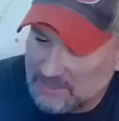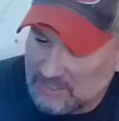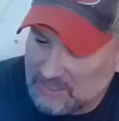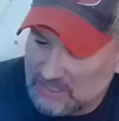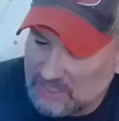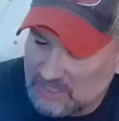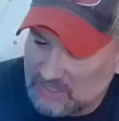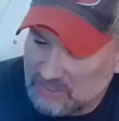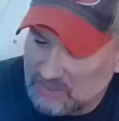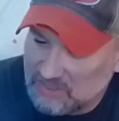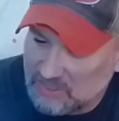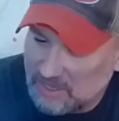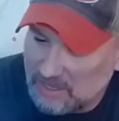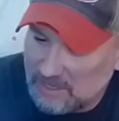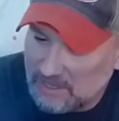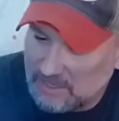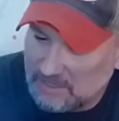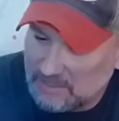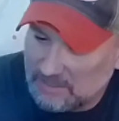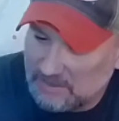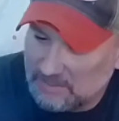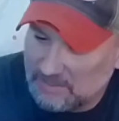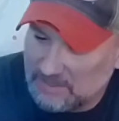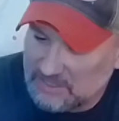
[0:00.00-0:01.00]
This is
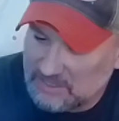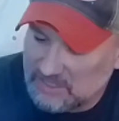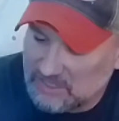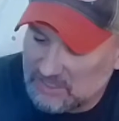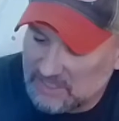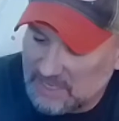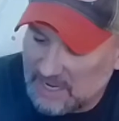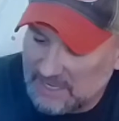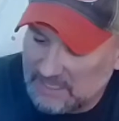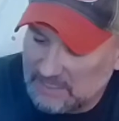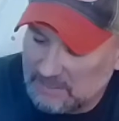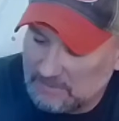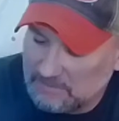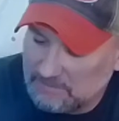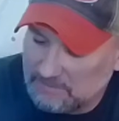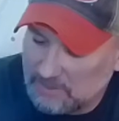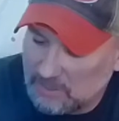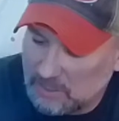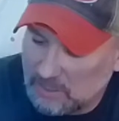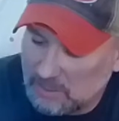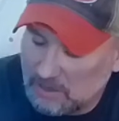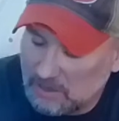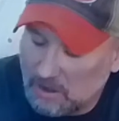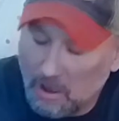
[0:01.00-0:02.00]
kind of
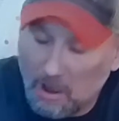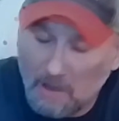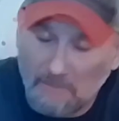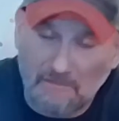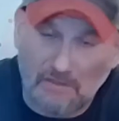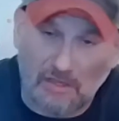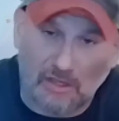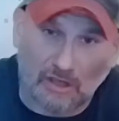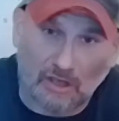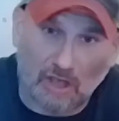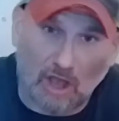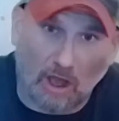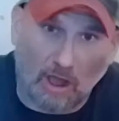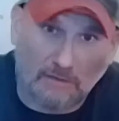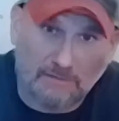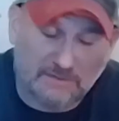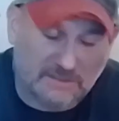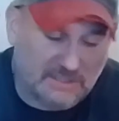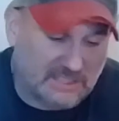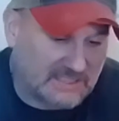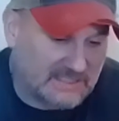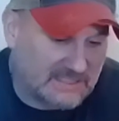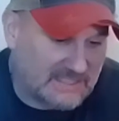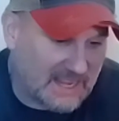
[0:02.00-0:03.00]
off the
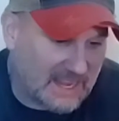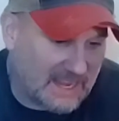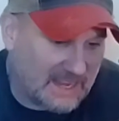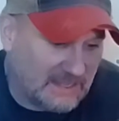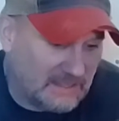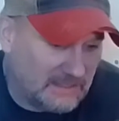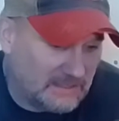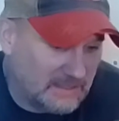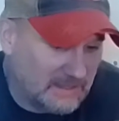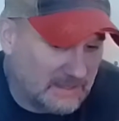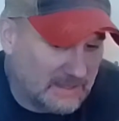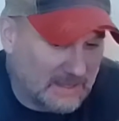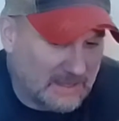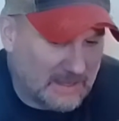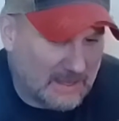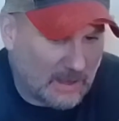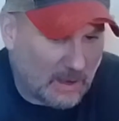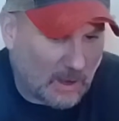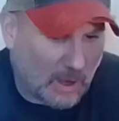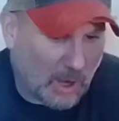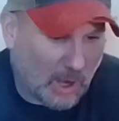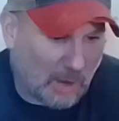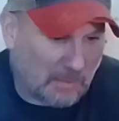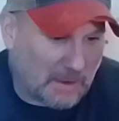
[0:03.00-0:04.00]
cuff today.
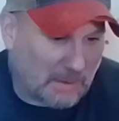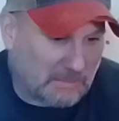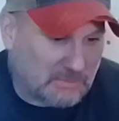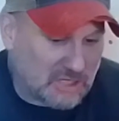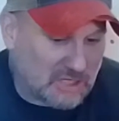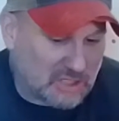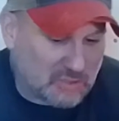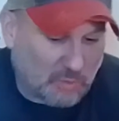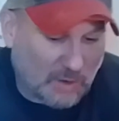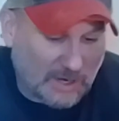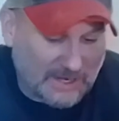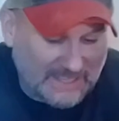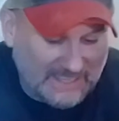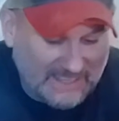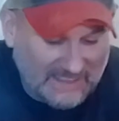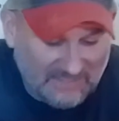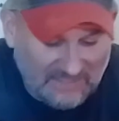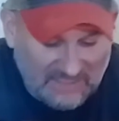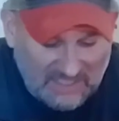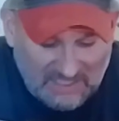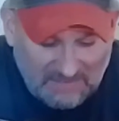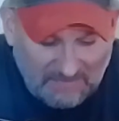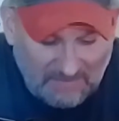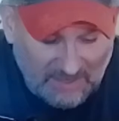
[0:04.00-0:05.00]
I just want to
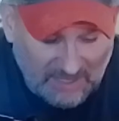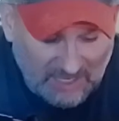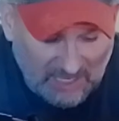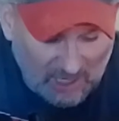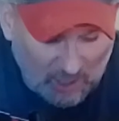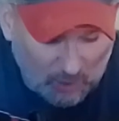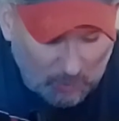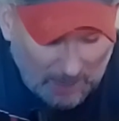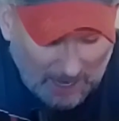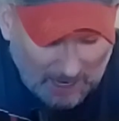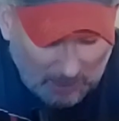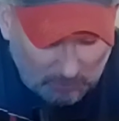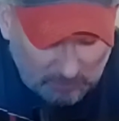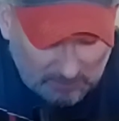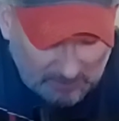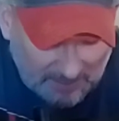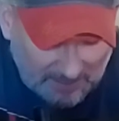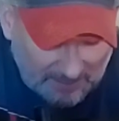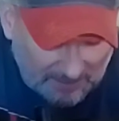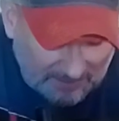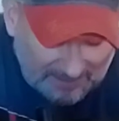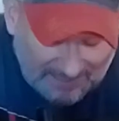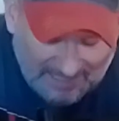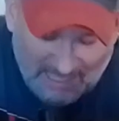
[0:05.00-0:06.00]
get this video out
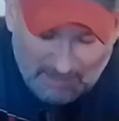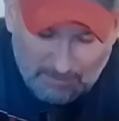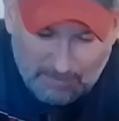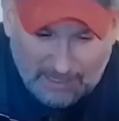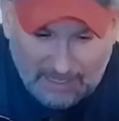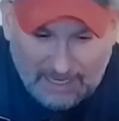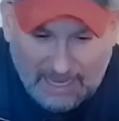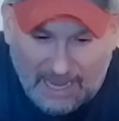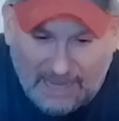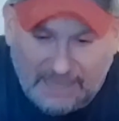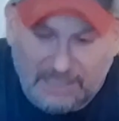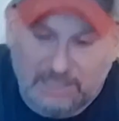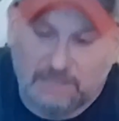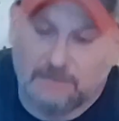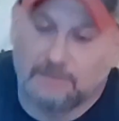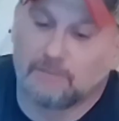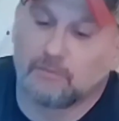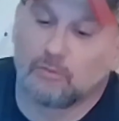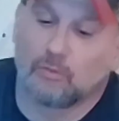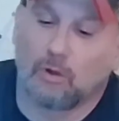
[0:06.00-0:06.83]
there and keep it kind of